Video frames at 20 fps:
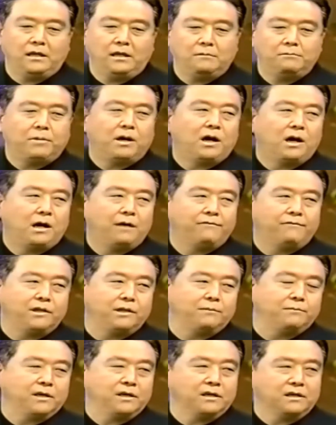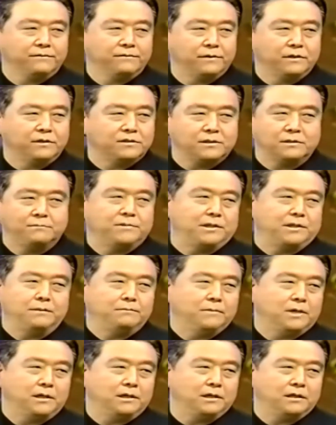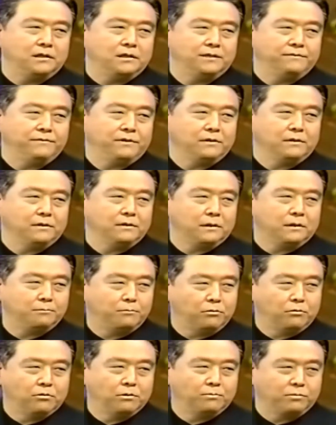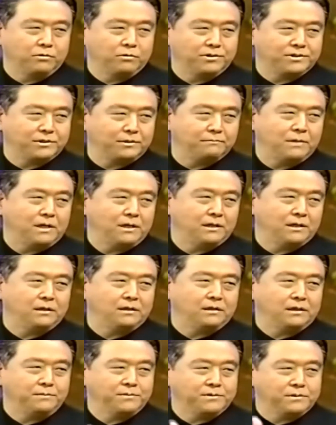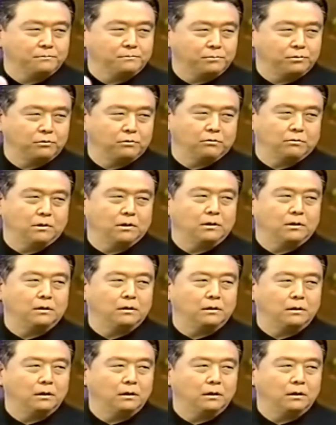end poverty by giving somebody money. Giving a poor person money keeps them poor